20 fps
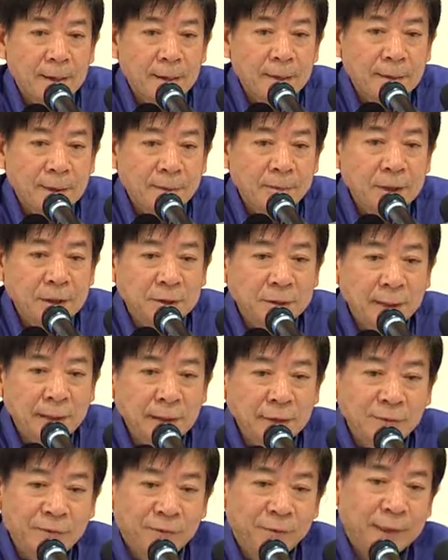So I've been
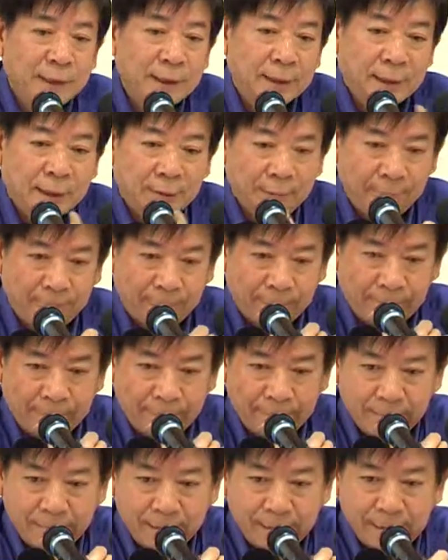trying to figure out
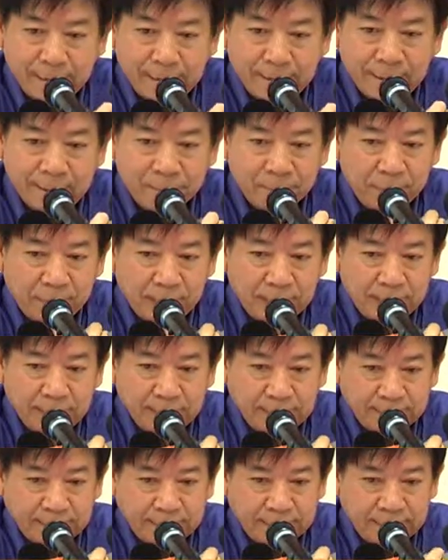why in the
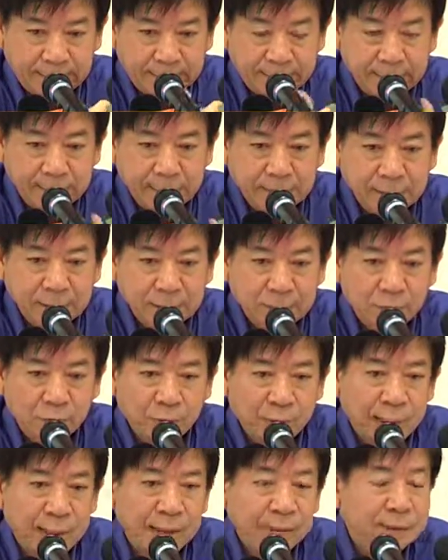past these
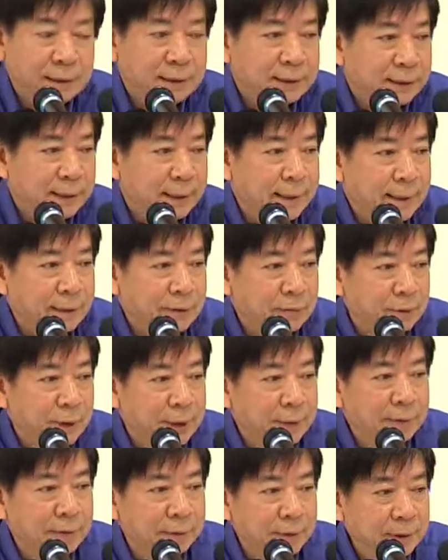waves and second
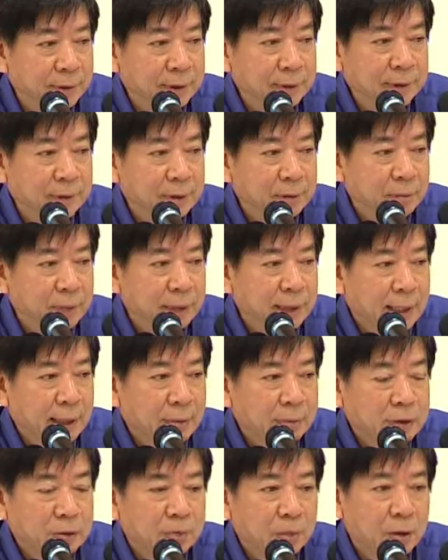wave
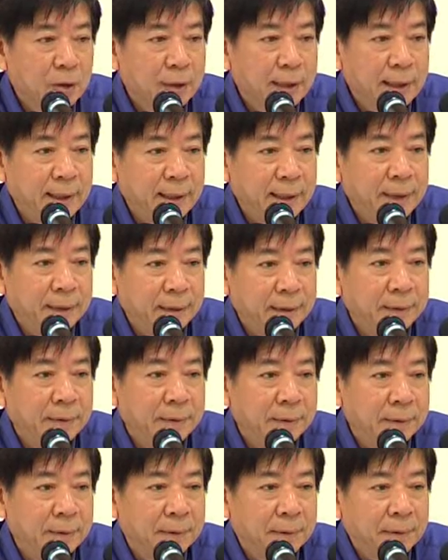becomes more lethal.
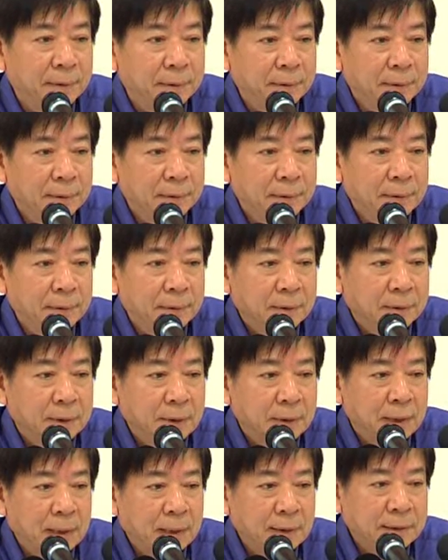
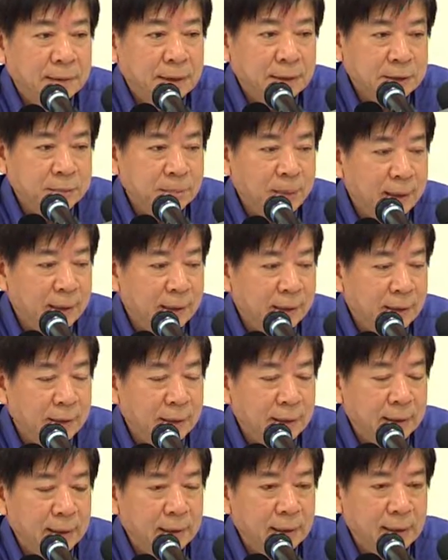I suspect
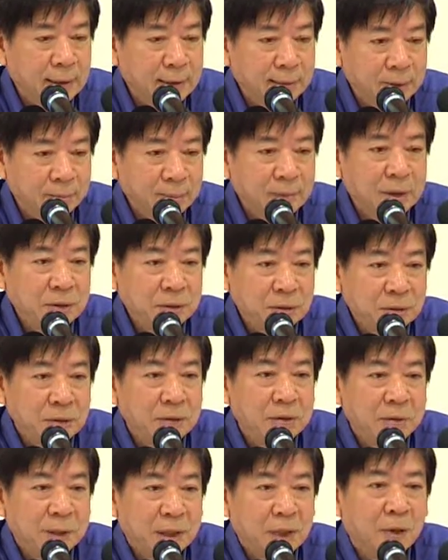it has something to
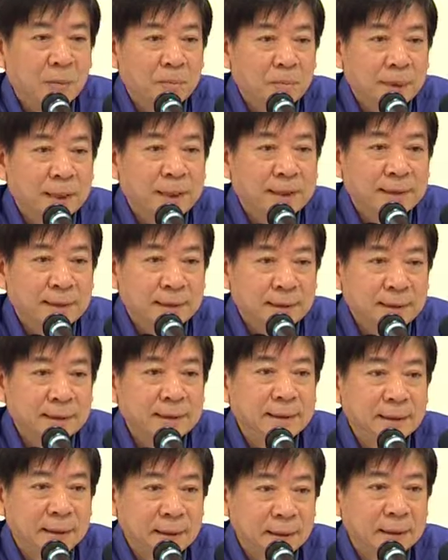do with
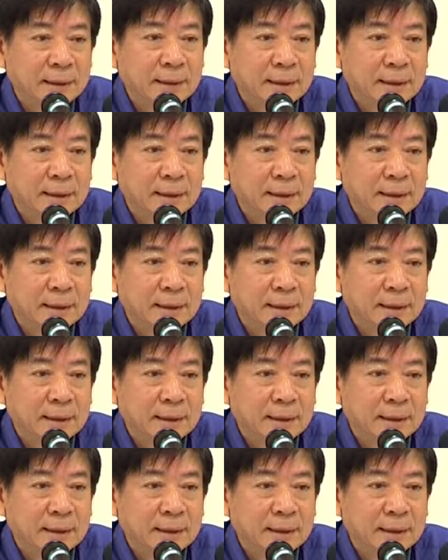complacency,